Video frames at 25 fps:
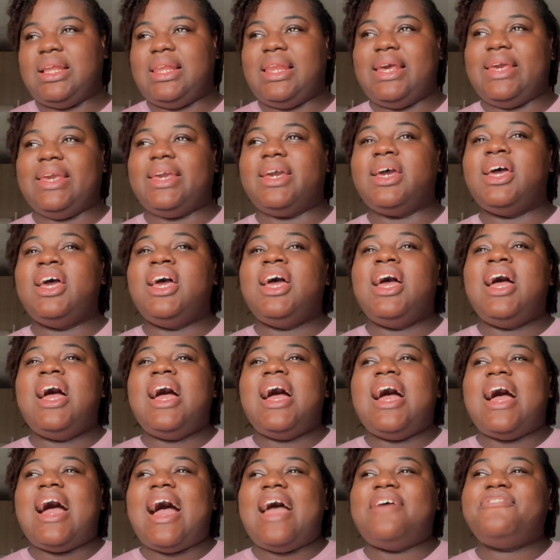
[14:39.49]
Like,
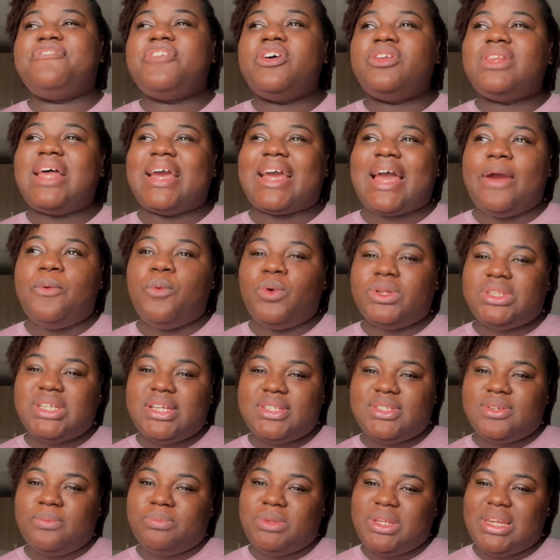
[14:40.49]
I felt like I wanted
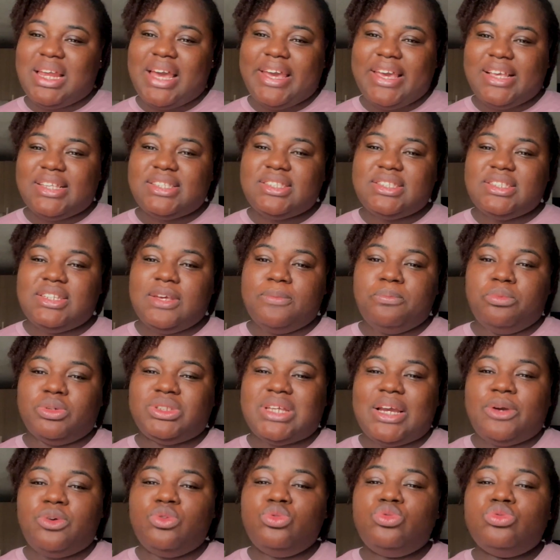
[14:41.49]
something that yesterday, but
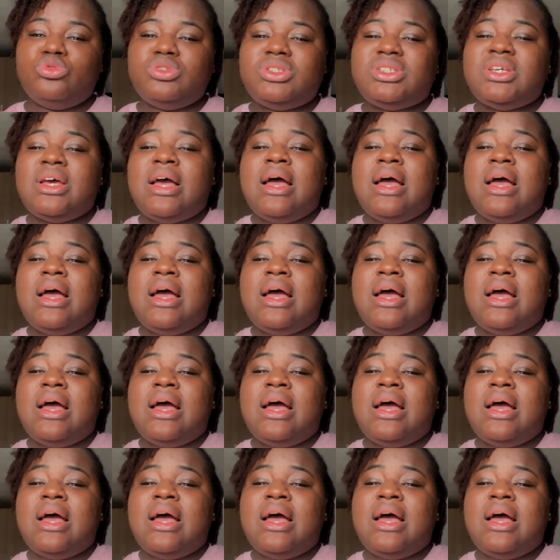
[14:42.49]
I couldn't